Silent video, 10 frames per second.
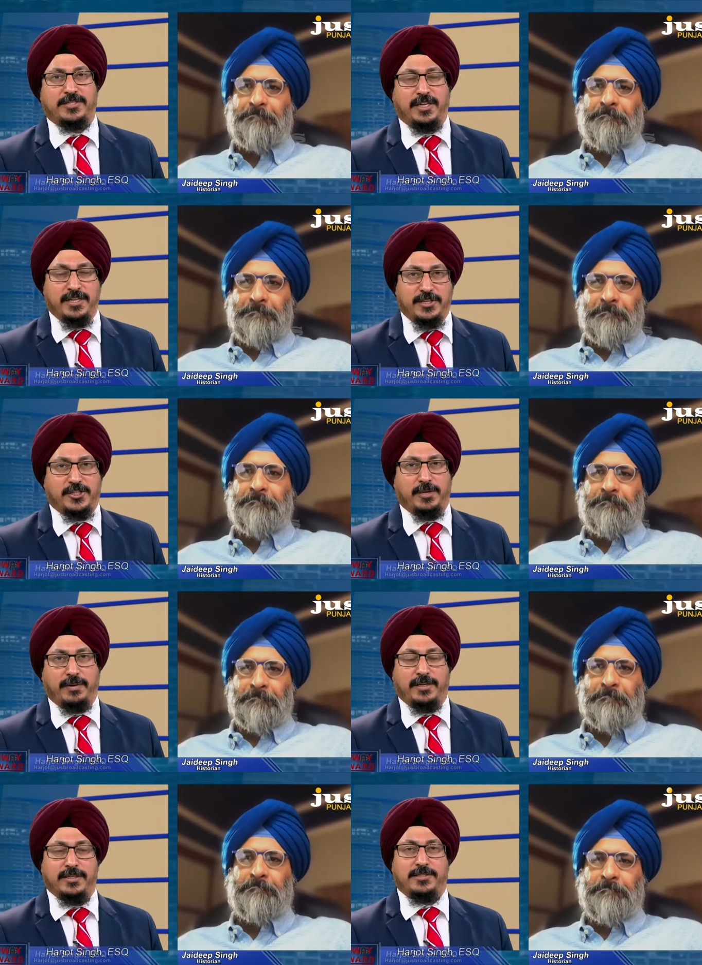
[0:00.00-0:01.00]
Speaker 1: citizenship
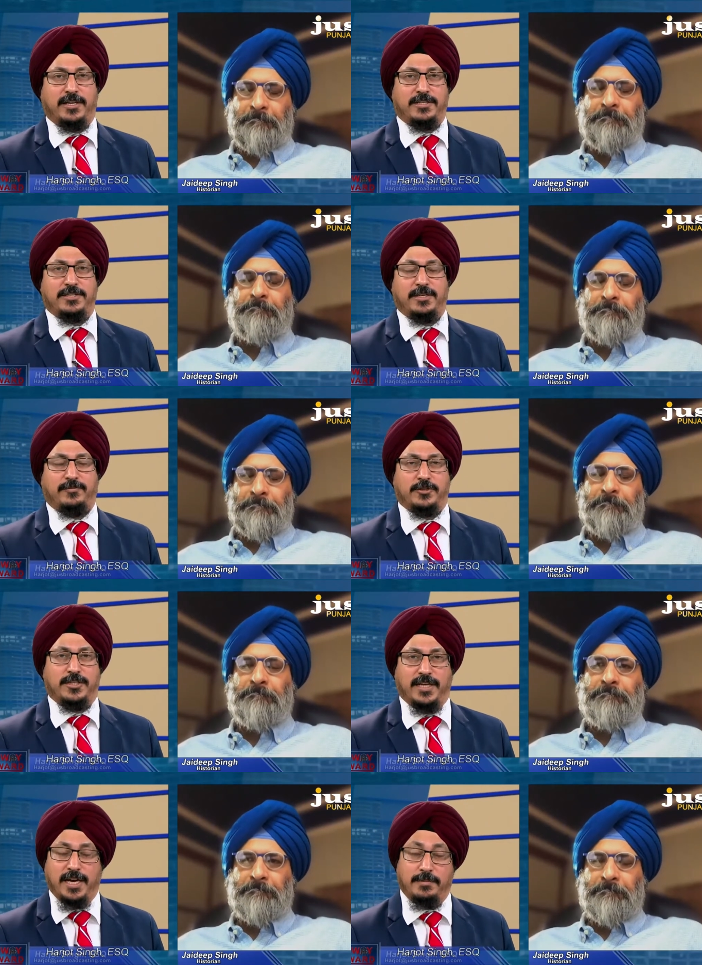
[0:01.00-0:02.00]
and his citizenship was
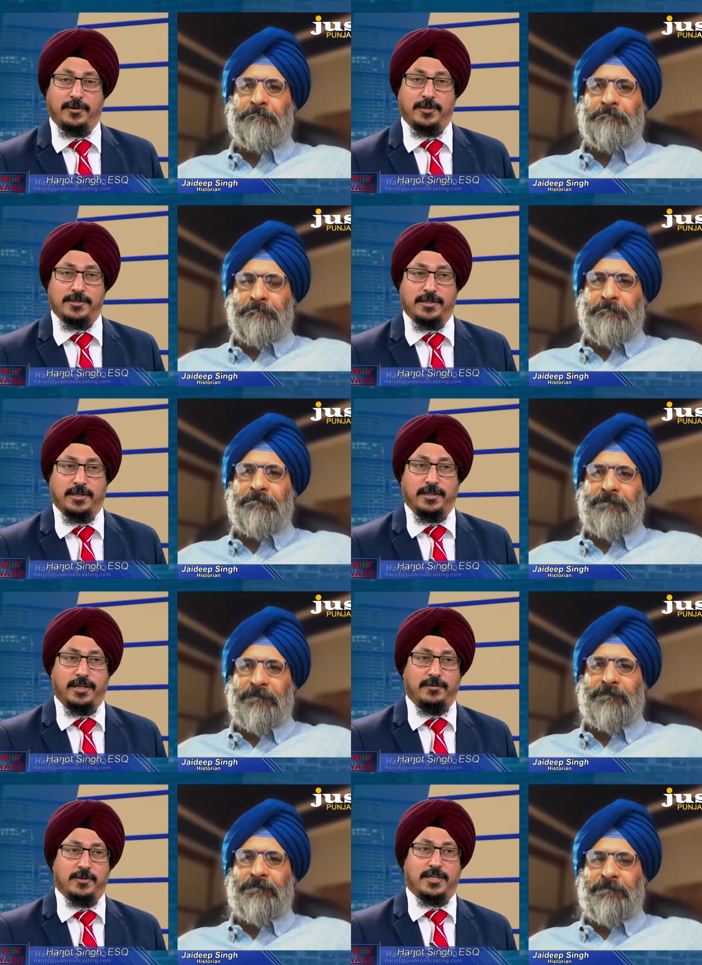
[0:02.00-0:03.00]
denied because uh,
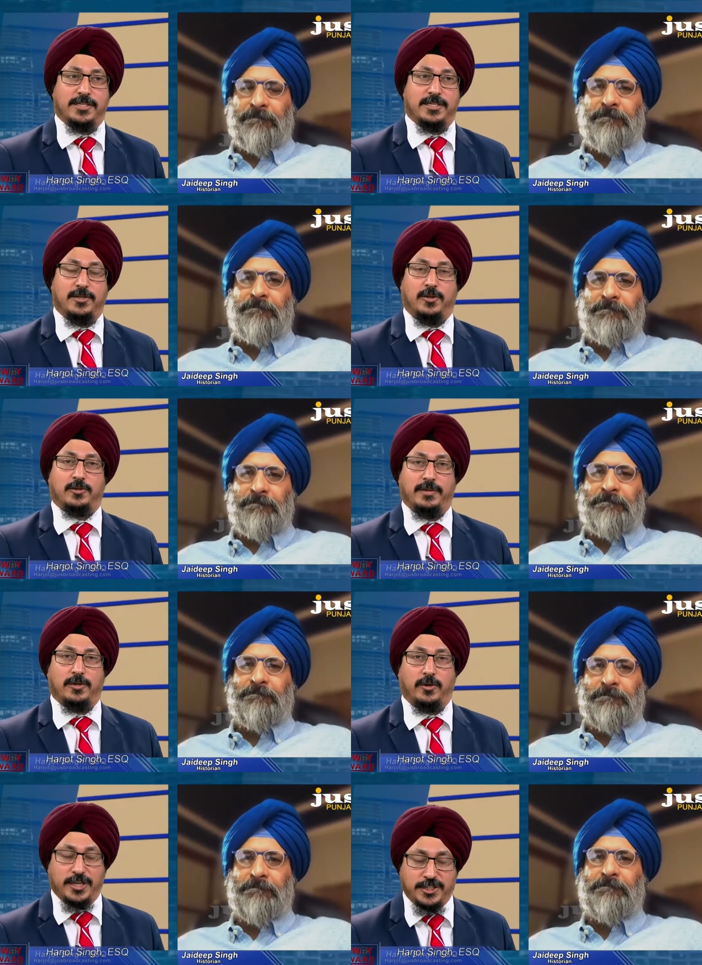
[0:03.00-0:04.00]
he was considered not to be a
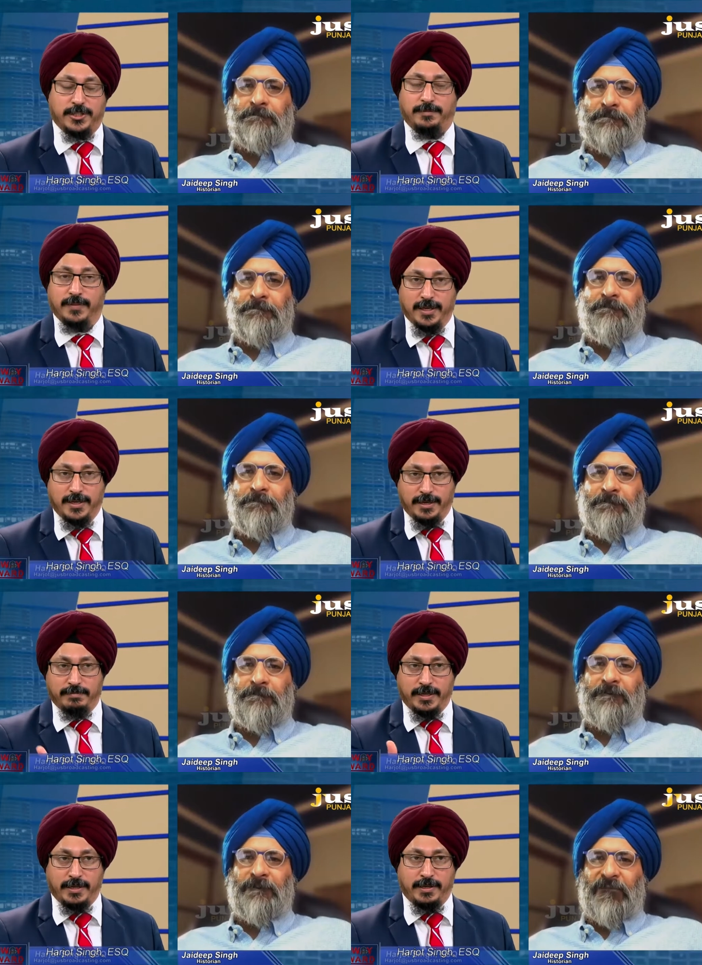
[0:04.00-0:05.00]
Caucasian.
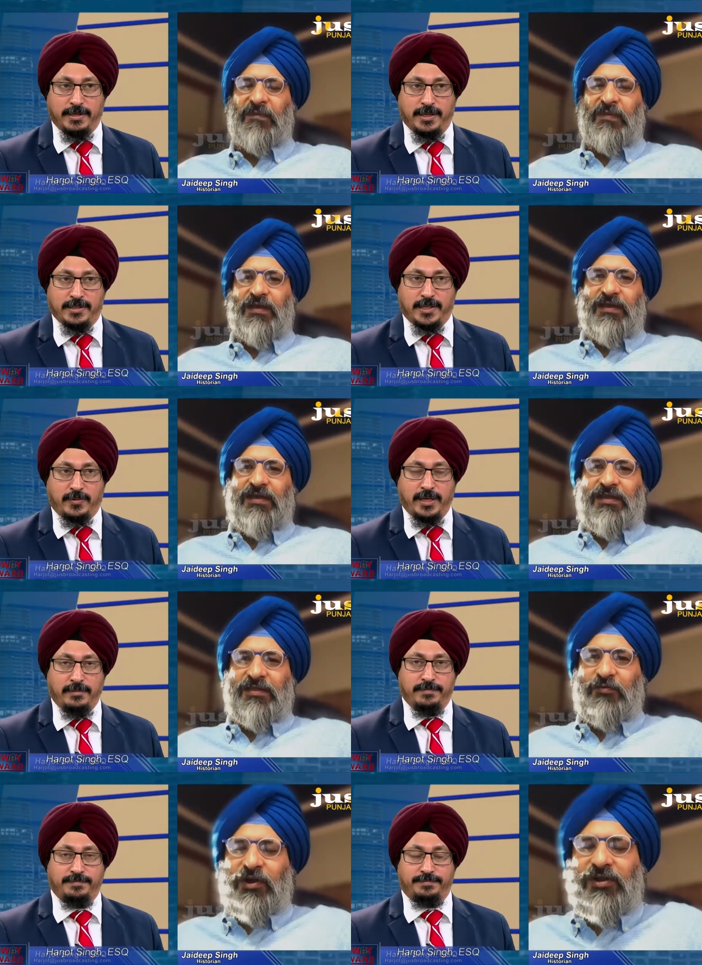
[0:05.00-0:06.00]
Is that right?
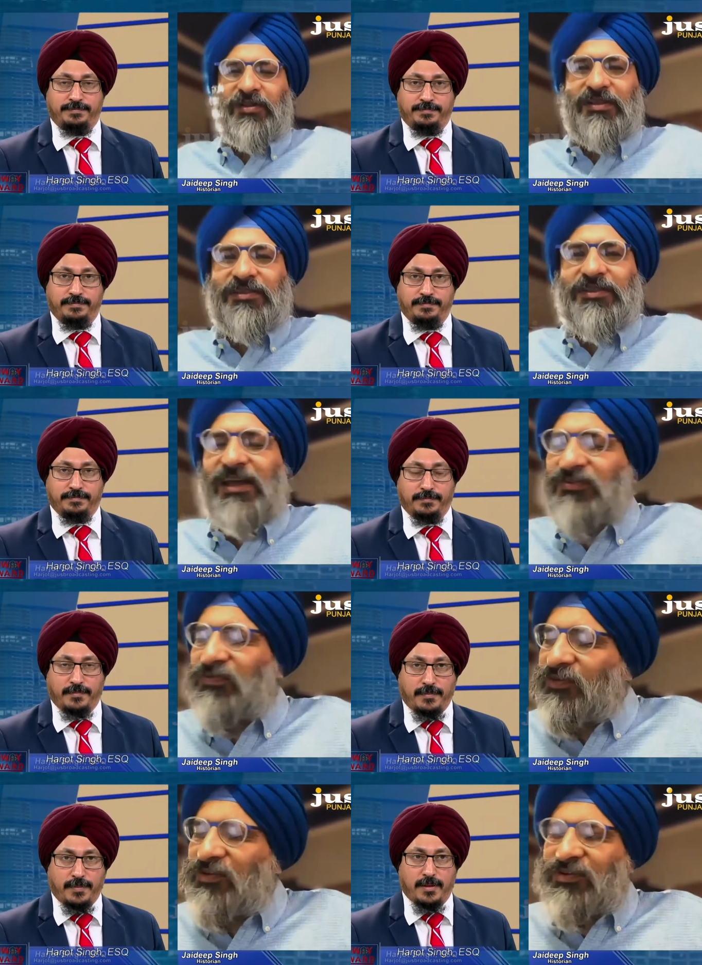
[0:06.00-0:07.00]
Speaker 2: Well,
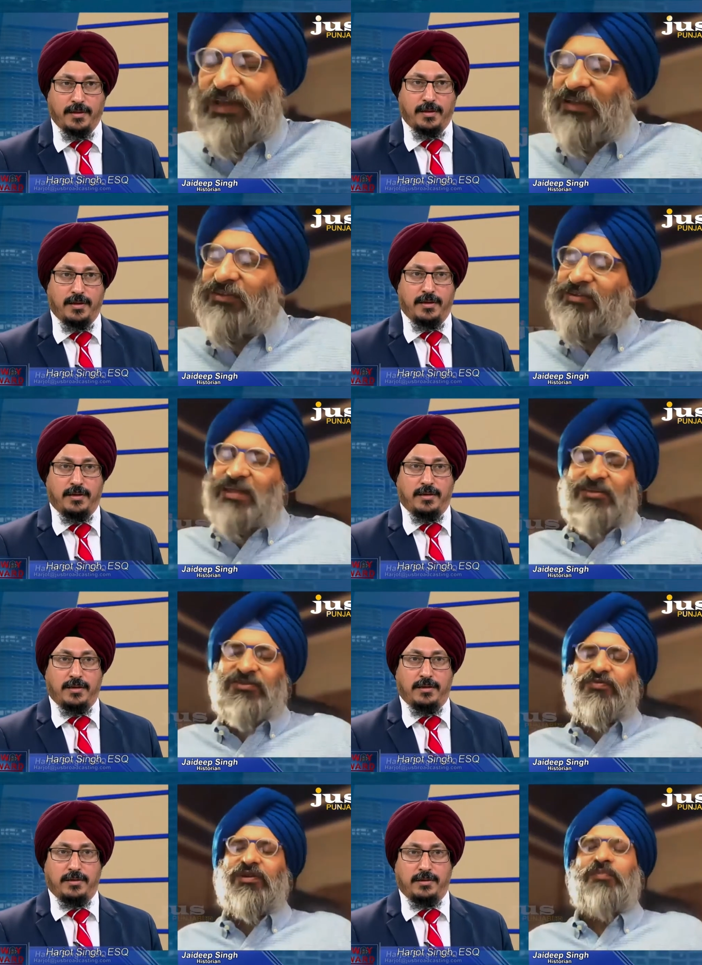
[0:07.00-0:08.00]
that's that,
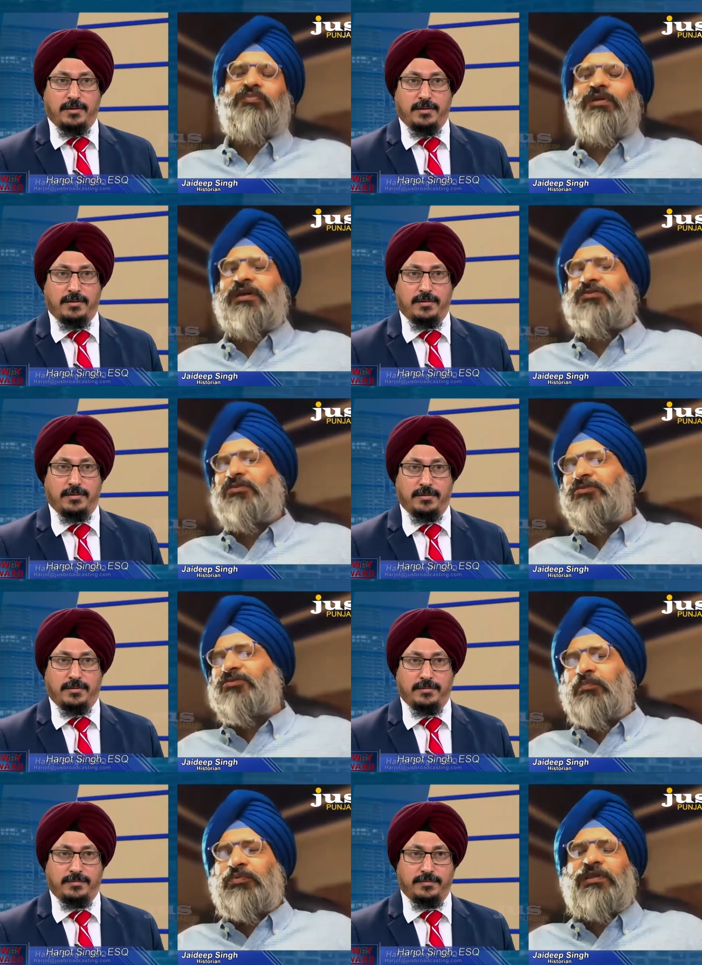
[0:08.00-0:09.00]
that's really brilliant. So this
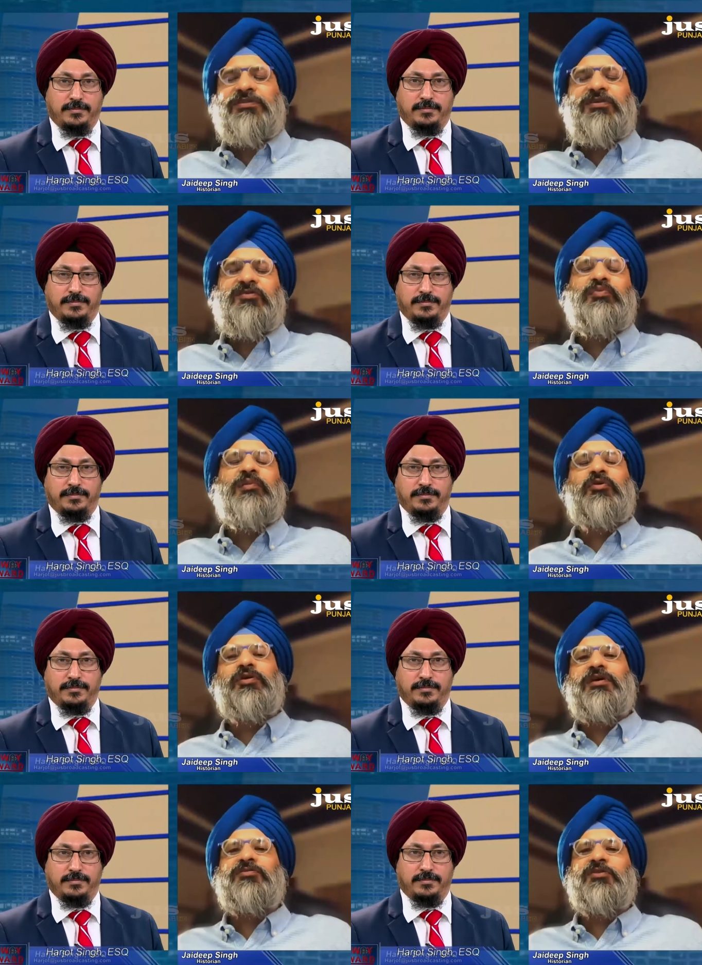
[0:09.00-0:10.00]
is how brilliant the Supreme
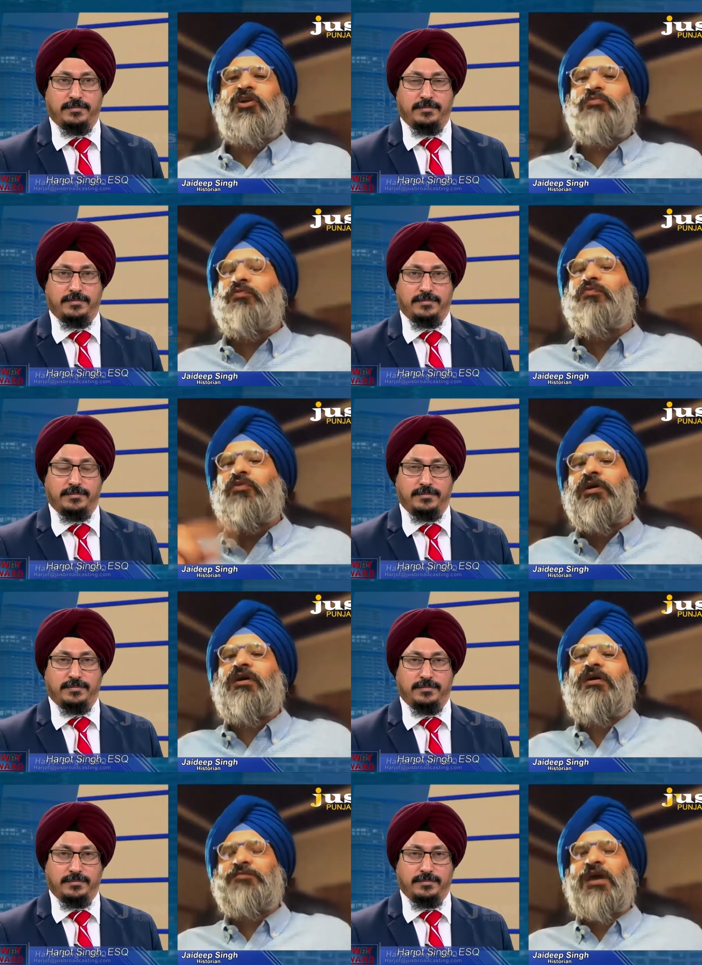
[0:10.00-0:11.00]
Court is. The year
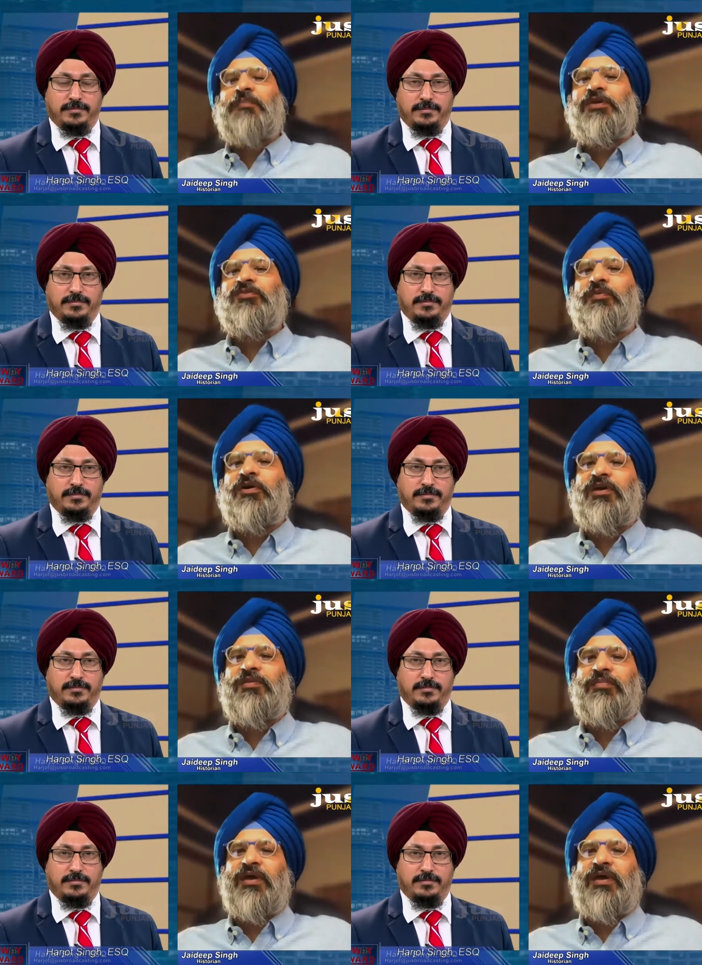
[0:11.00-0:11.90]
before, a Japanese American